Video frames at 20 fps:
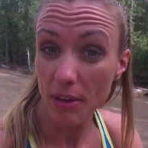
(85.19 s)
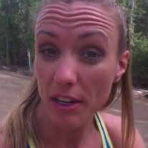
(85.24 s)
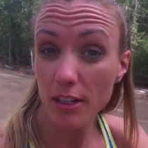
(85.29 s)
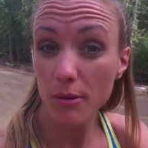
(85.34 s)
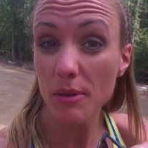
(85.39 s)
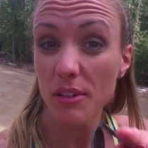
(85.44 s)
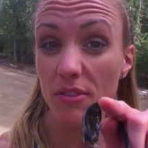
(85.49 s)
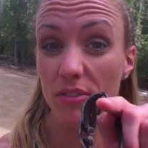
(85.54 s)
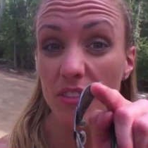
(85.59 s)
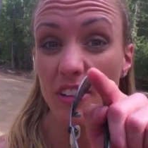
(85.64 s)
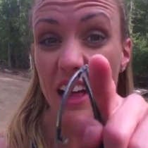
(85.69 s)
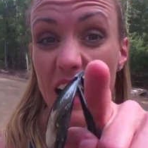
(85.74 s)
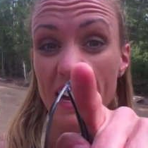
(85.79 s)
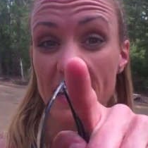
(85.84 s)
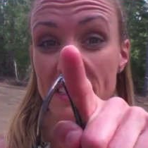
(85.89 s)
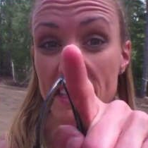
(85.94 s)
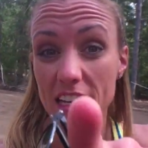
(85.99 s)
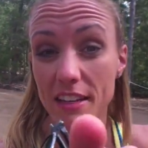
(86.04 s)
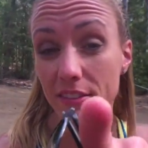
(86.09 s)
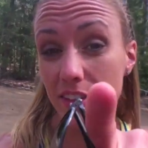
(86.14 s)
better be flat,
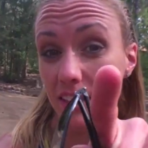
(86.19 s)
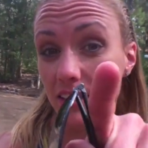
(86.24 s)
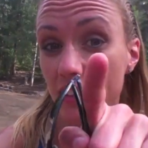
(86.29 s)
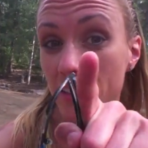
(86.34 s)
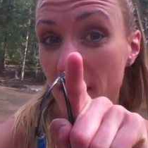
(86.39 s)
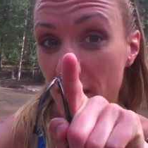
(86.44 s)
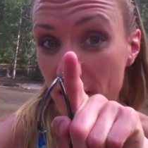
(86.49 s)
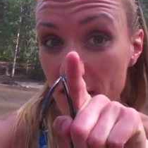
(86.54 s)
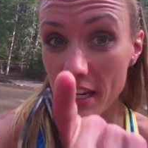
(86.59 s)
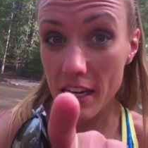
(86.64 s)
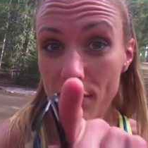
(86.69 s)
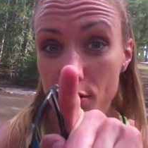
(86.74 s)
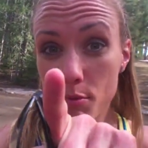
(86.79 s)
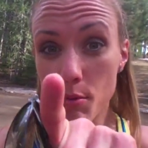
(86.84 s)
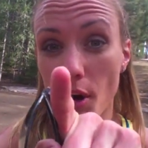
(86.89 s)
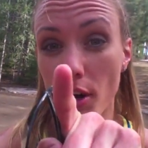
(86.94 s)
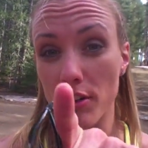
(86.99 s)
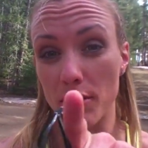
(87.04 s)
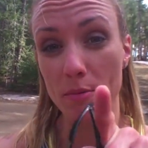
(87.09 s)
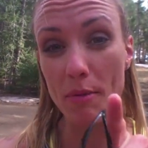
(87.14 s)
David. David
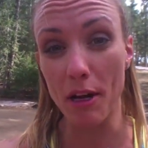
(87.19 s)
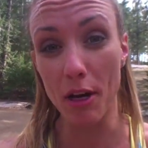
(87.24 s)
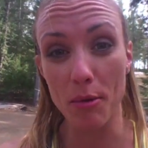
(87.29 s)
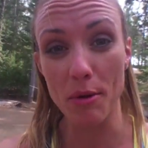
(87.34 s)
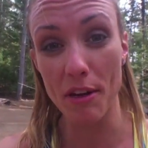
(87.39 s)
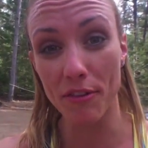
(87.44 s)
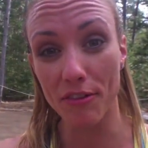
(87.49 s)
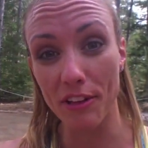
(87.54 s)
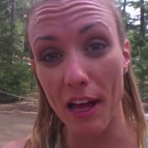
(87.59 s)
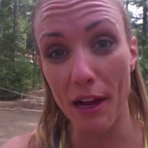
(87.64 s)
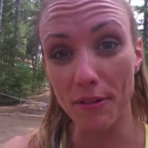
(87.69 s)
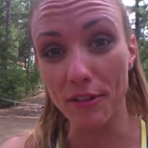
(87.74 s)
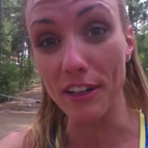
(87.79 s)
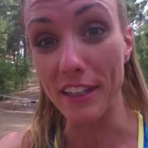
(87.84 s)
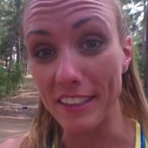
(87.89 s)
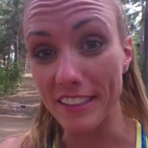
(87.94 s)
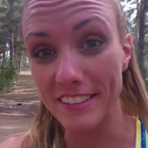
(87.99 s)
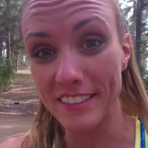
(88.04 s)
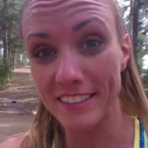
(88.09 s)
Martin, it better be a flat run.